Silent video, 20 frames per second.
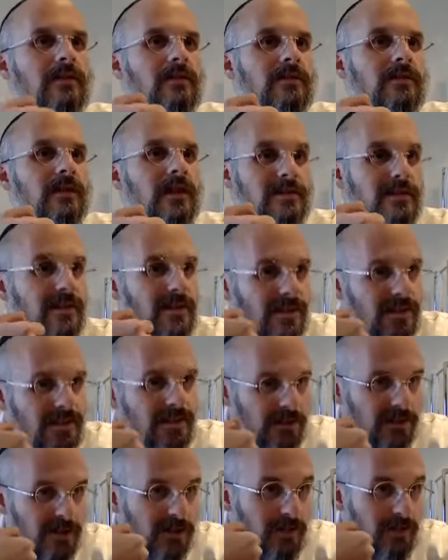that he's gonna, he's
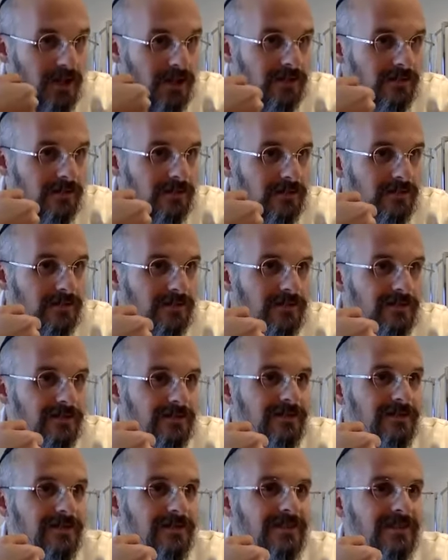gonna hurt me?
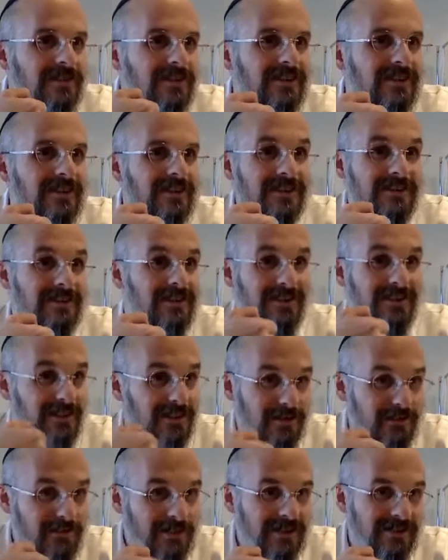Because he's gonna
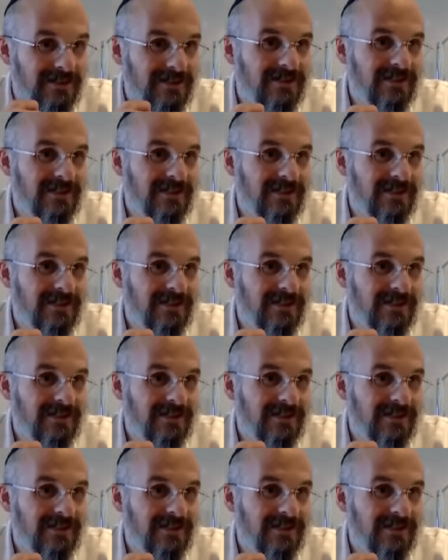hurt me?